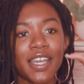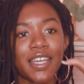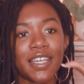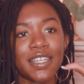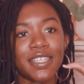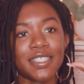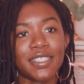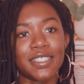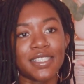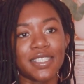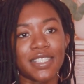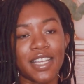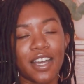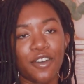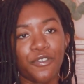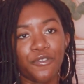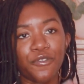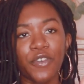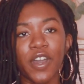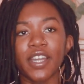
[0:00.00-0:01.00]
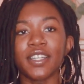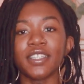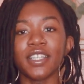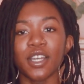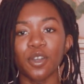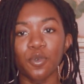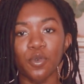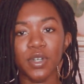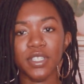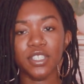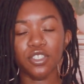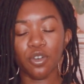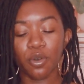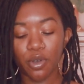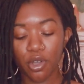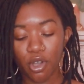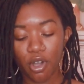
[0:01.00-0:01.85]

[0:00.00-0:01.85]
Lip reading: is affecting what's going